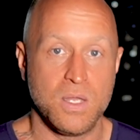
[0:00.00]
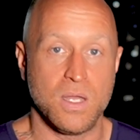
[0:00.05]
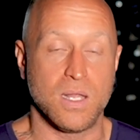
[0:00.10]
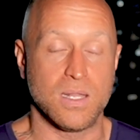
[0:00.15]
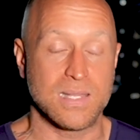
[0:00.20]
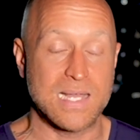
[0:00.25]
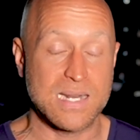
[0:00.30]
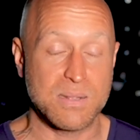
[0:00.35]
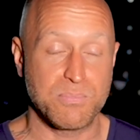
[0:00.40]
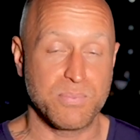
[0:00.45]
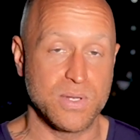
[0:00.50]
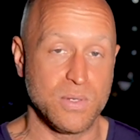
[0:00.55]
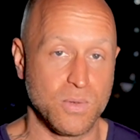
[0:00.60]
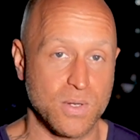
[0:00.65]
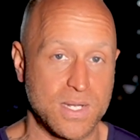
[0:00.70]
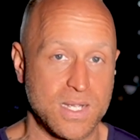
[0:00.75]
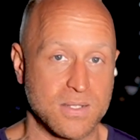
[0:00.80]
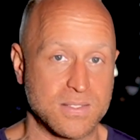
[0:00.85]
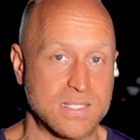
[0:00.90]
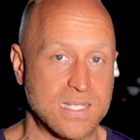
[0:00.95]
A lot of
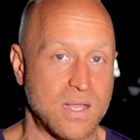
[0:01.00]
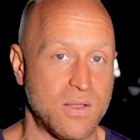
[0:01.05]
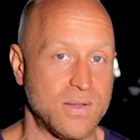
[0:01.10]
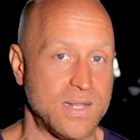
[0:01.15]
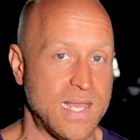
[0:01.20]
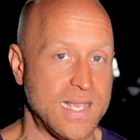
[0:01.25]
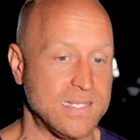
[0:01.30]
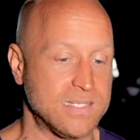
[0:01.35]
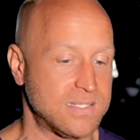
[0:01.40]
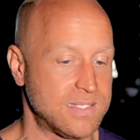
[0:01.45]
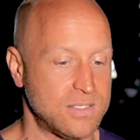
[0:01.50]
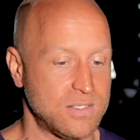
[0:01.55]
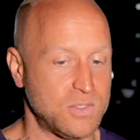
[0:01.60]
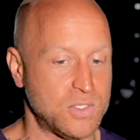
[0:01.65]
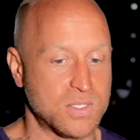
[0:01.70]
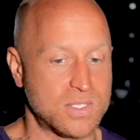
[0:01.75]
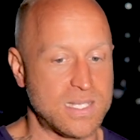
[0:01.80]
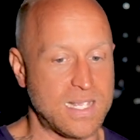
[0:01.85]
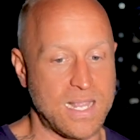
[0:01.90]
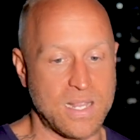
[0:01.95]
pre-workouts nowadays,
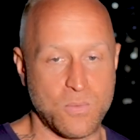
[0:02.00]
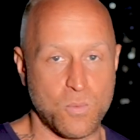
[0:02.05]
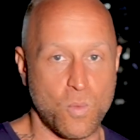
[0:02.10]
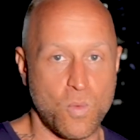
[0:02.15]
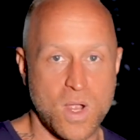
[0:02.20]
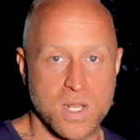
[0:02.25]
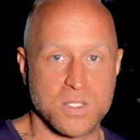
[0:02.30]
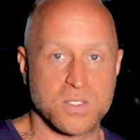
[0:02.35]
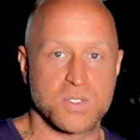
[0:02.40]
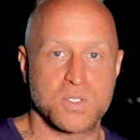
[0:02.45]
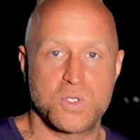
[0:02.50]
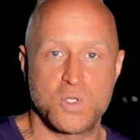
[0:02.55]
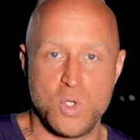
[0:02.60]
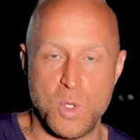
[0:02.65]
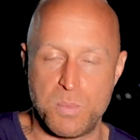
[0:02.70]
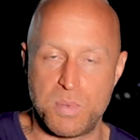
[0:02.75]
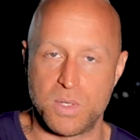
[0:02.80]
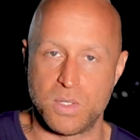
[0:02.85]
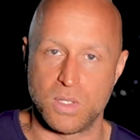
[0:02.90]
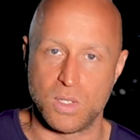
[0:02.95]
just in one
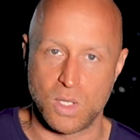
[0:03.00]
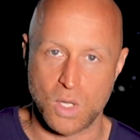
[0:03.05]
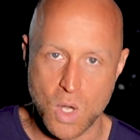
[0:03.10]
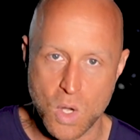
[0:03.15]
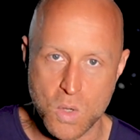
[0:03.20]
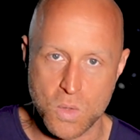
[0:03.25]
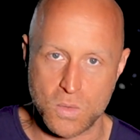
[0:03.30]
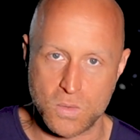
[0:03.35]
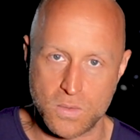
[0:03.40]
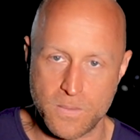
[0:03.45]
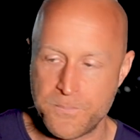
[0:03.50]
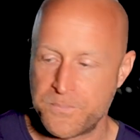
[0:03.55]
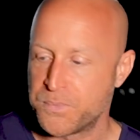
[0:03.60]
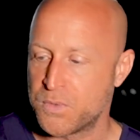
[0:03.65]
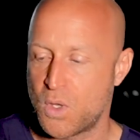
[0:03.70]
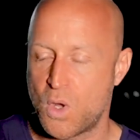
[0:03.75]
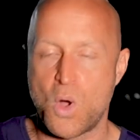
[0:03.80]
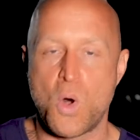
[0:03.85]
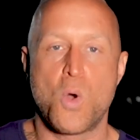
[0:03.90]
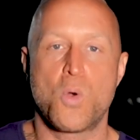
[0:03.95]
scoop
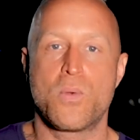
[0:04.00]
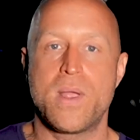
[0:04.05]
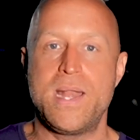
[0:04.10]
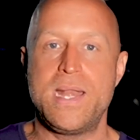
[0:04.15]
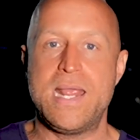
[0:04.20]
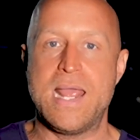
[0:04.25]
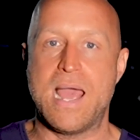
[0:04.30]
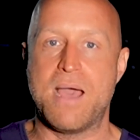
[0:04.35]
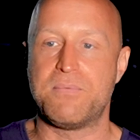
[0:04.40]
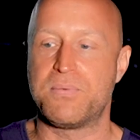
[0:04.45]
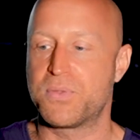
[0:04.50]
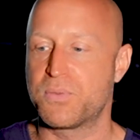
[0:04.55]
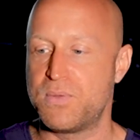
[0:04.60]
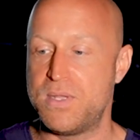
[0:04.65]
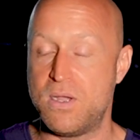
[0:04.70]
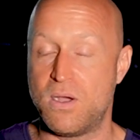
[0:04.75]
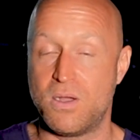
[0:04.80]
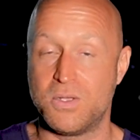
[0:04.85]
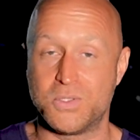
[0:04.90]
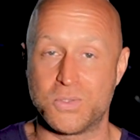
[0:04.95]
alone, already have
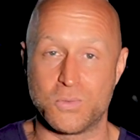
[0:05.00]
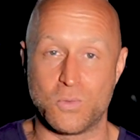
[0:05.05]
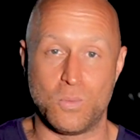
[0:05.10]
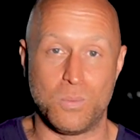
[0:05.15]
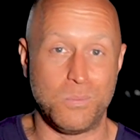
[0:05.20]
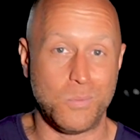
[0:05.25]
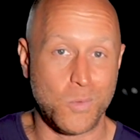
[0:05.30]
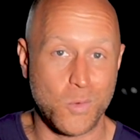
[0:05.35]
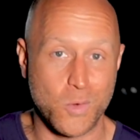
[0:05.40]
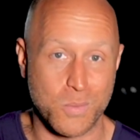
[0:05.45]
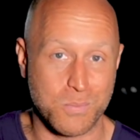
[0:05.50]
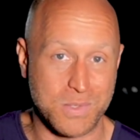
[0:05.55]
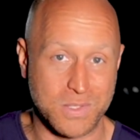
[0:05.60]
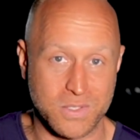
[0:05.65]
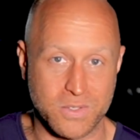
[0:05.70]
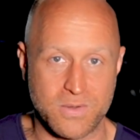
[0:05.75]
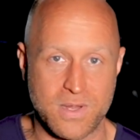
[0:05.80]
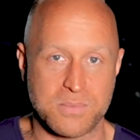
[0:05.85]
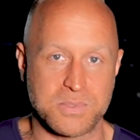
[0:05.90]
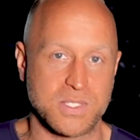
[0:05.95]
300 or more
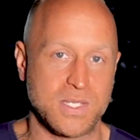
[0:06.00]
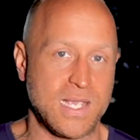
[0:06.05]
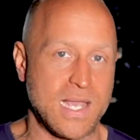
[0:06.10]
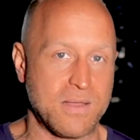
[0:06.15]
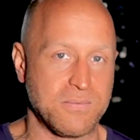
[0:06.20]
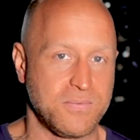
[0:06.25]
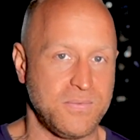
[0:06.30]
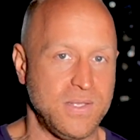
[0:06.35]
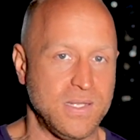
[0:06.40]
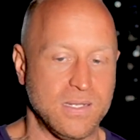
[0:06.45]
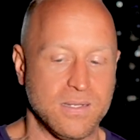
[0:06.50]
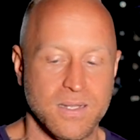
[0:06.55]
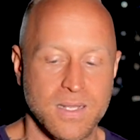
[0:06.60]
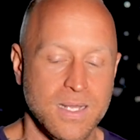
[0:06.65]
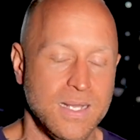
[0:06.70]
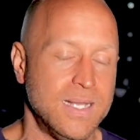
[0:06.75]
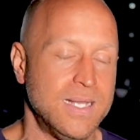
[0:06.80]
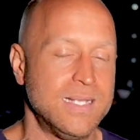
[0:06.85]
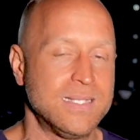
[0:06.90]
milligrams of caffeine.